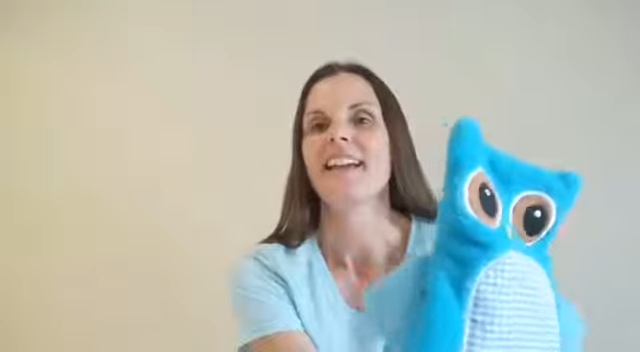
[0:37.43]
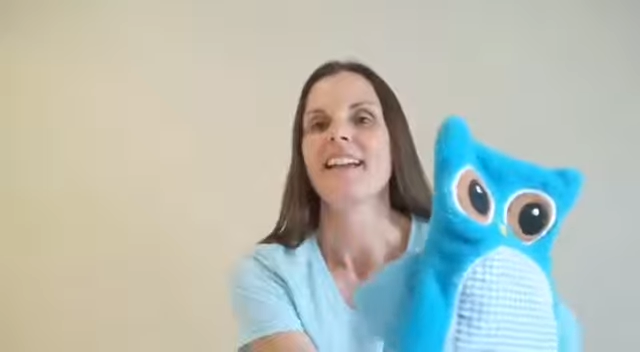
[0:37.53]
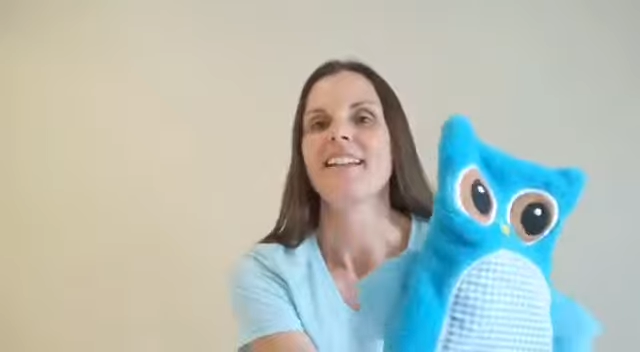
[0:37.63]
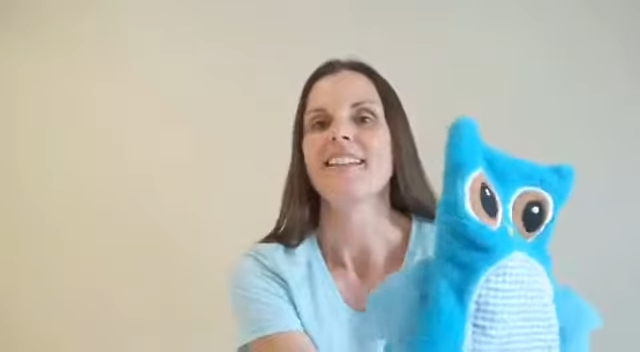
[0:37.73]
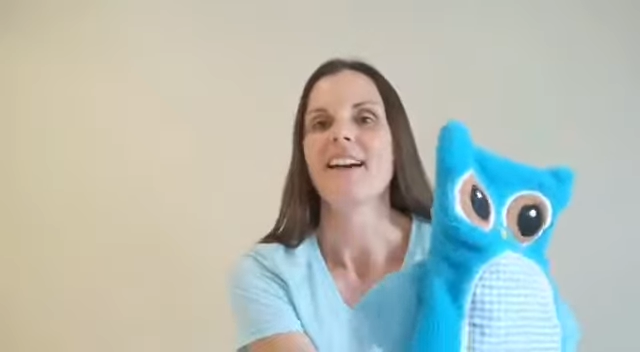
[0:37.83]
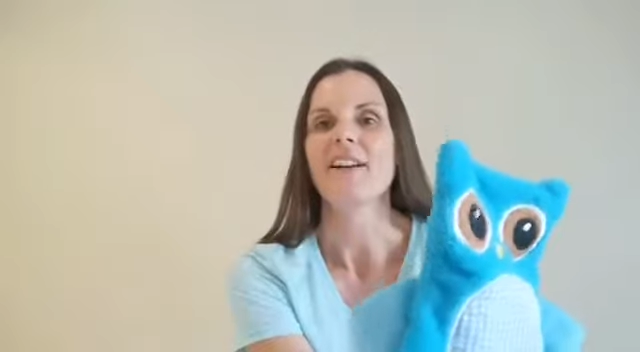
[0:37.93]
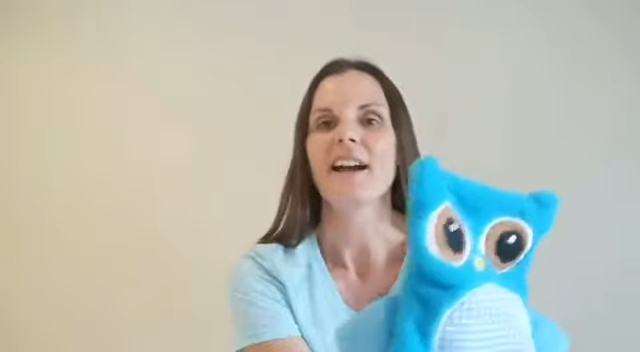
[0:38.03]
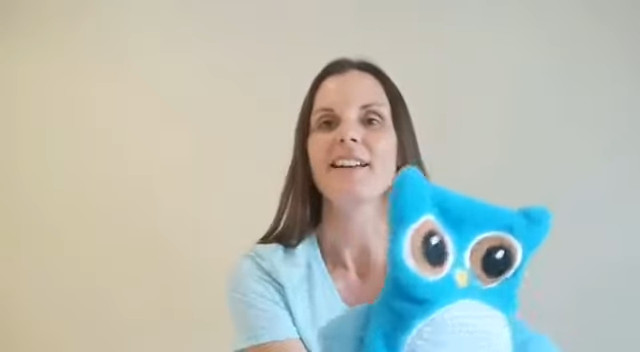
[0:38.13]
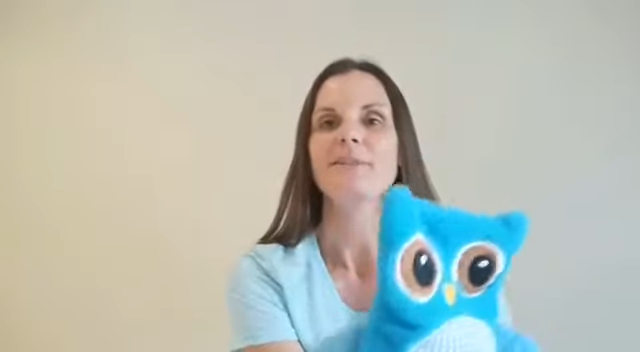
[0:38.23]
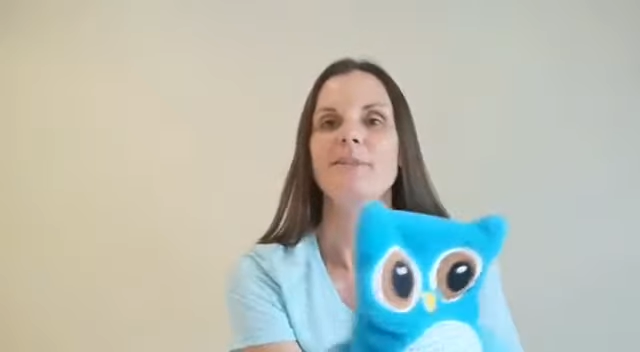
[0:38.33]
Another
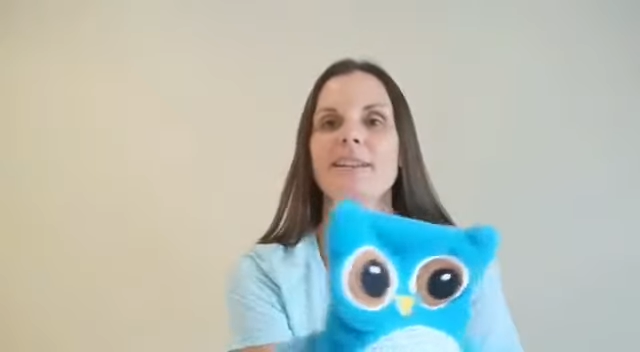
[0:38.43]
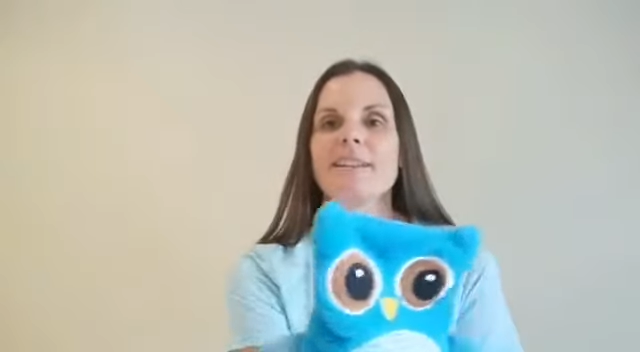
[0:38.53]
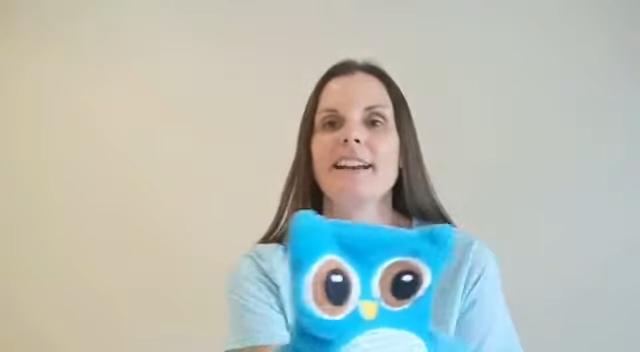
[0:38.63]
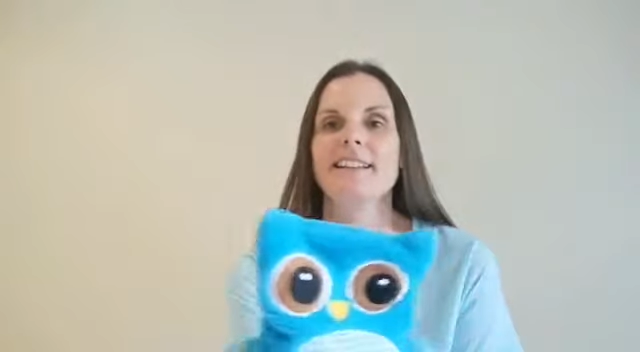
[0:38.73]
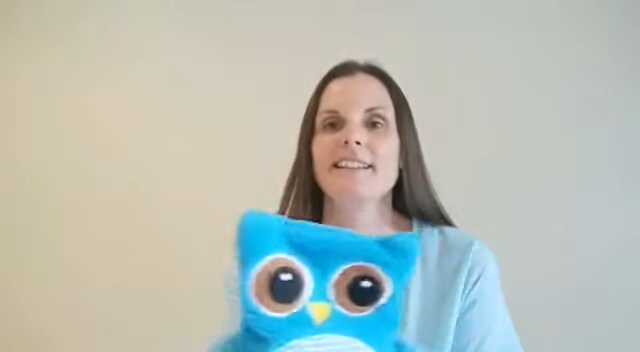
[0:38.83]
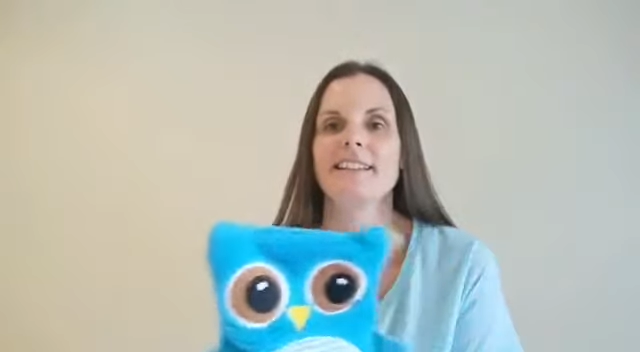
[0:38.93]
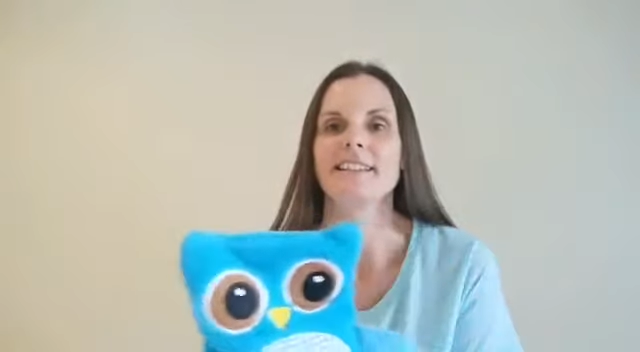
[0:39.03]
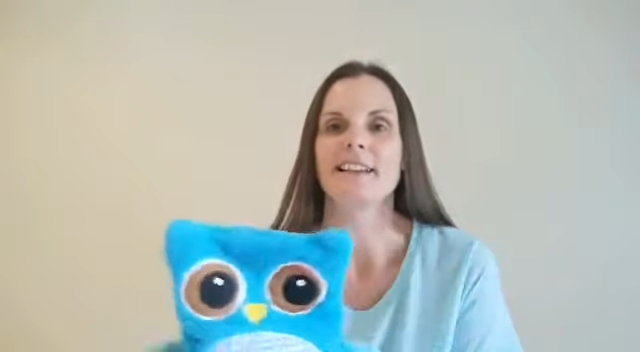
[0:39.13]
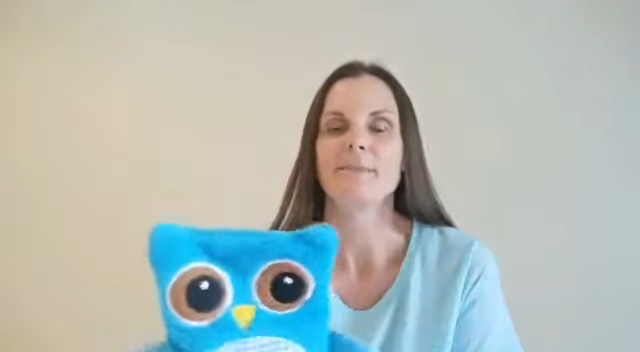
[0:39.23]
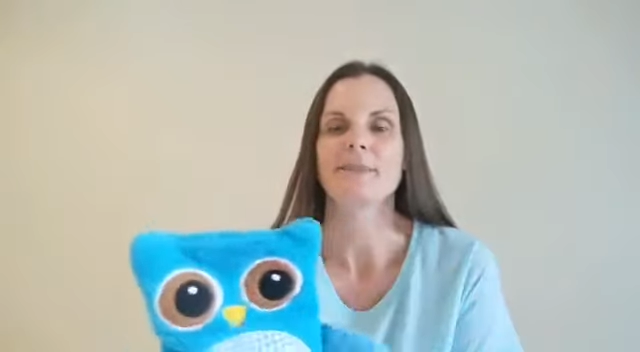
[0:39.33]
animal that
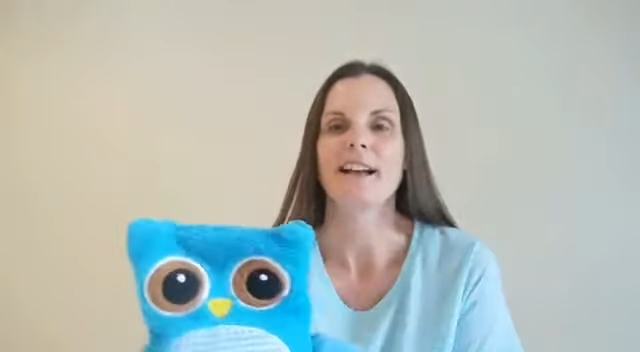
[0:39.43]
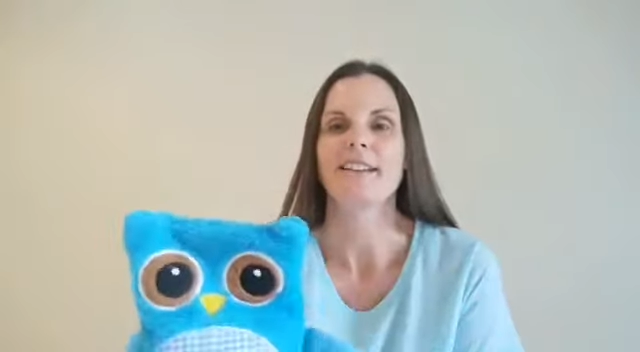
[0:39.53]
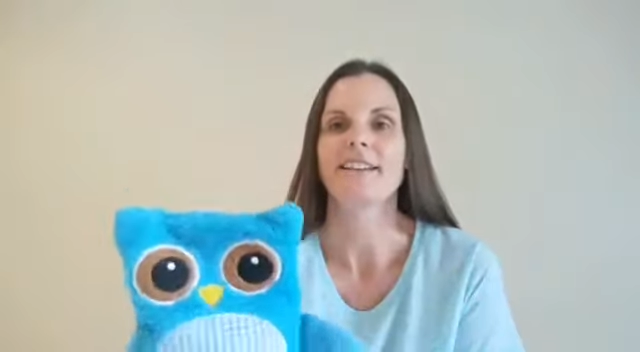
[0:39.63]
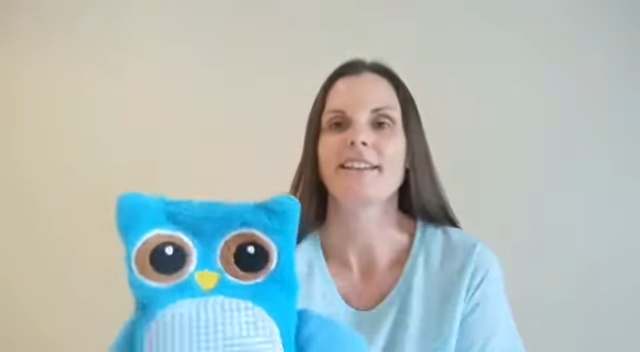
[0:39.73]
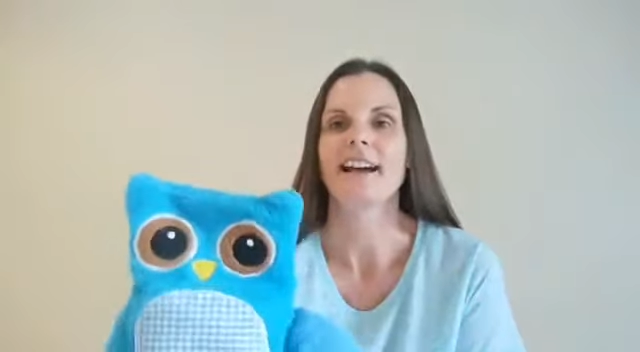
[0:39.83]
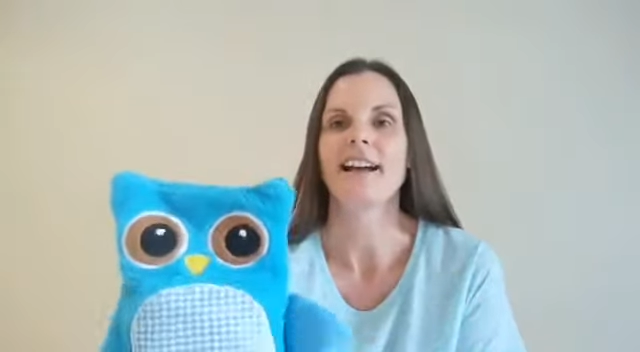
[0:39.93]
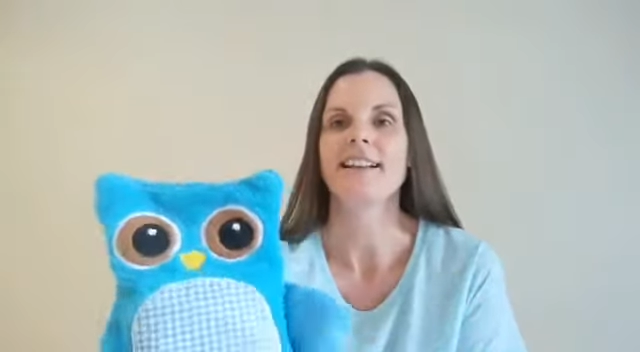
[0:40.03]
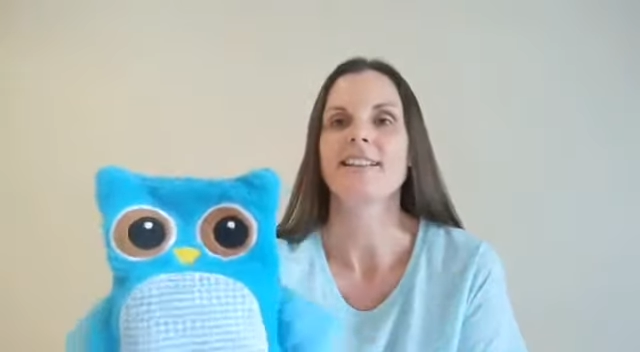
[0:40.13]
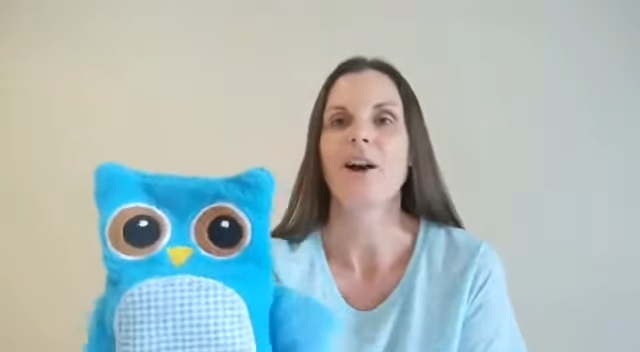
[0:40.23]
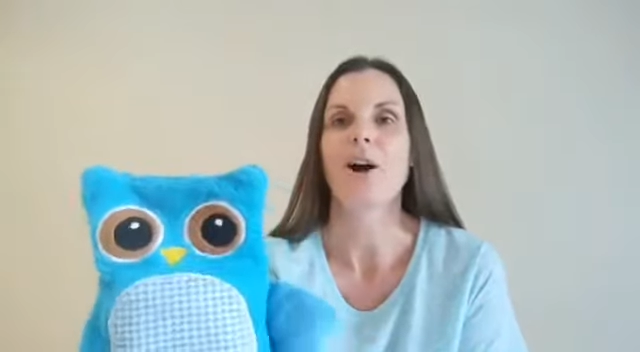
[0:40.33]
comes out at
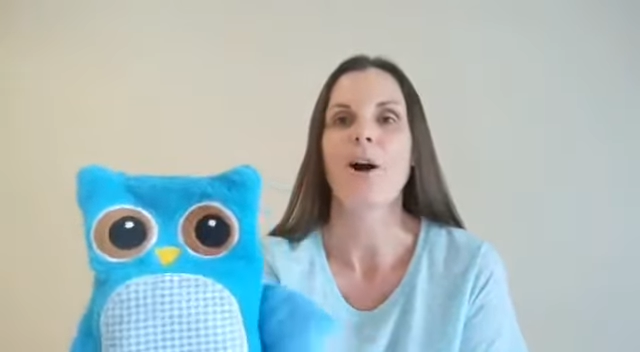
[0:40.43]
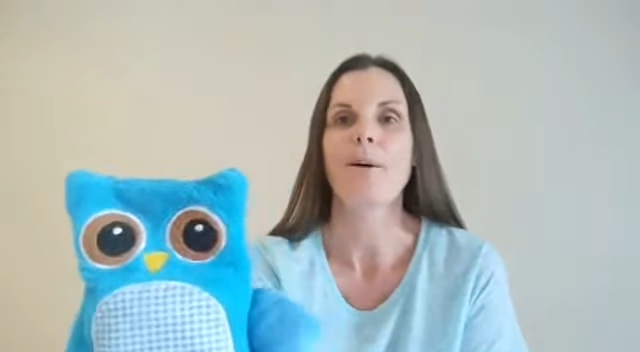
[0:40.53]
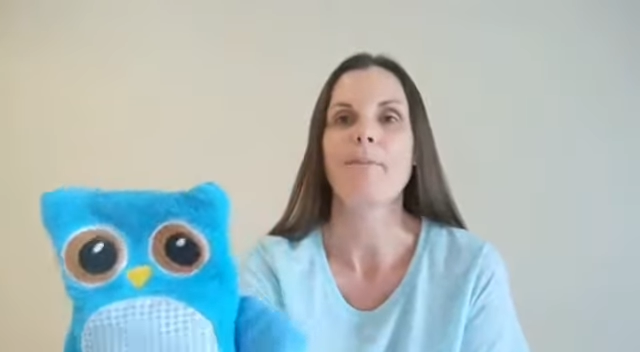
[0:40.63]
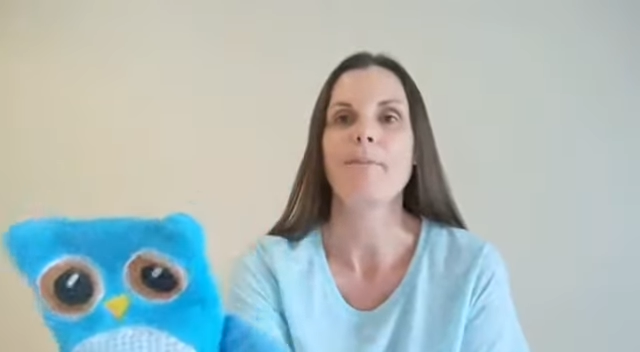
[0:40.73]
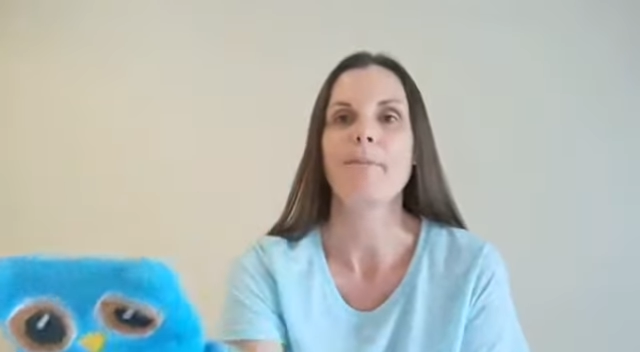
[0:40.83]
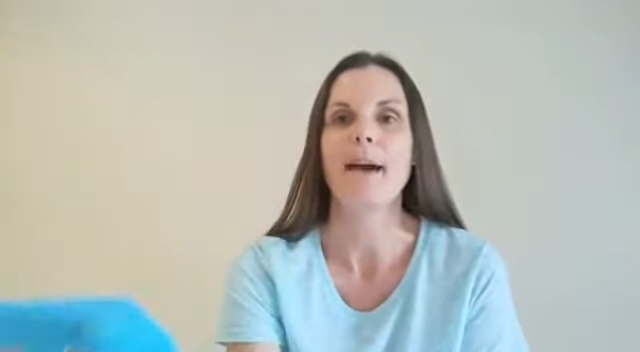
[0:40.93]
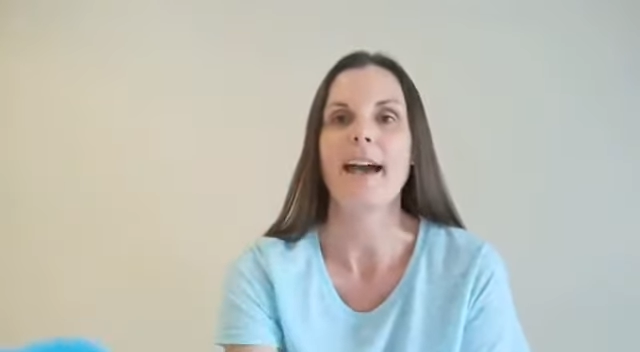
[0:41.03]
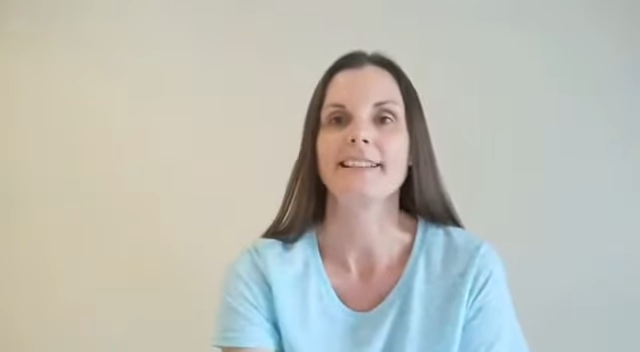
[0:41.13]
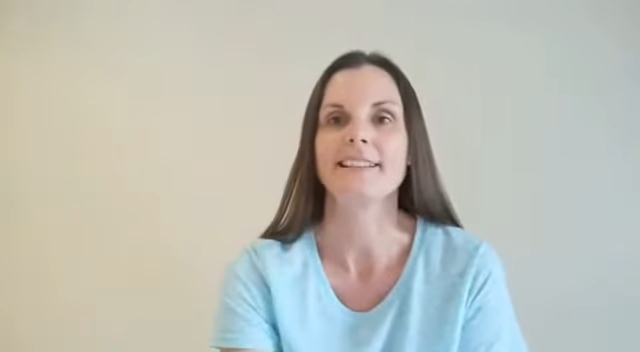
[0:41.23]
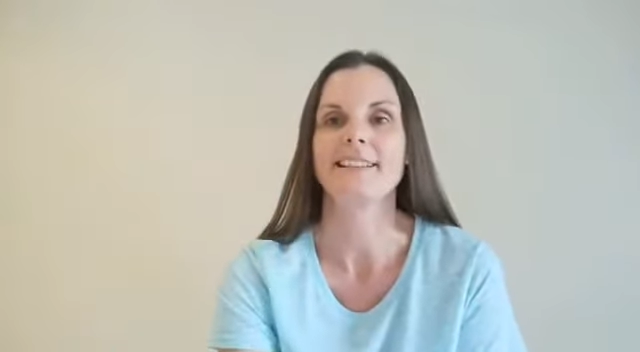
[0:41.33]
night are
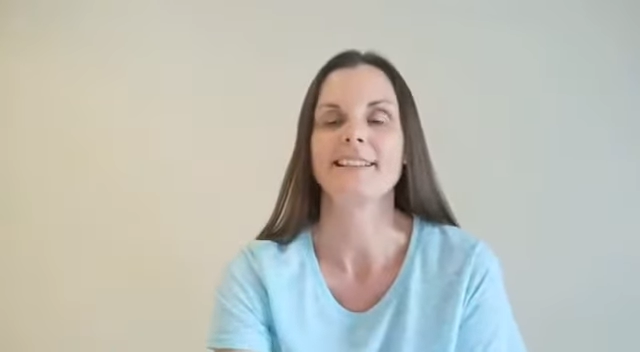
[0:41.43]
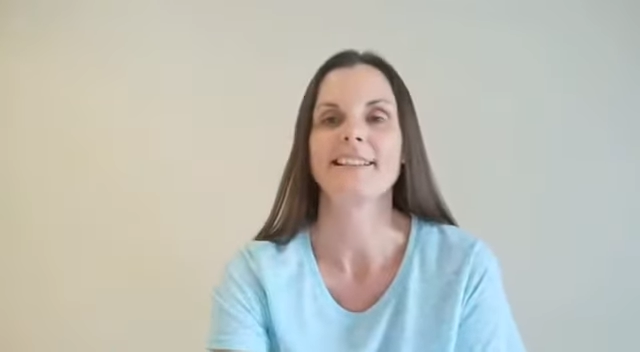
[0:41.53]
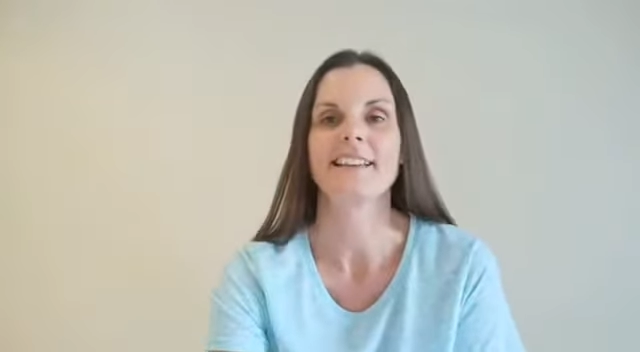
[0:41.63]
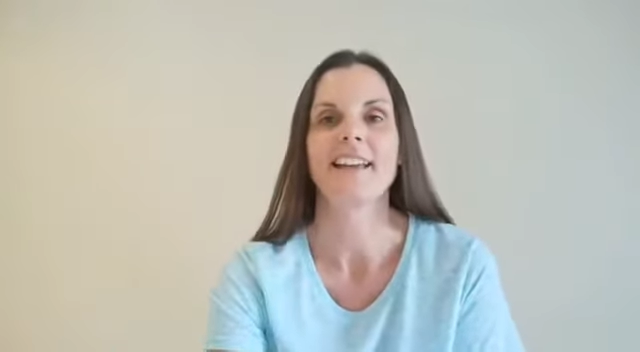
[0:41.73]
bats.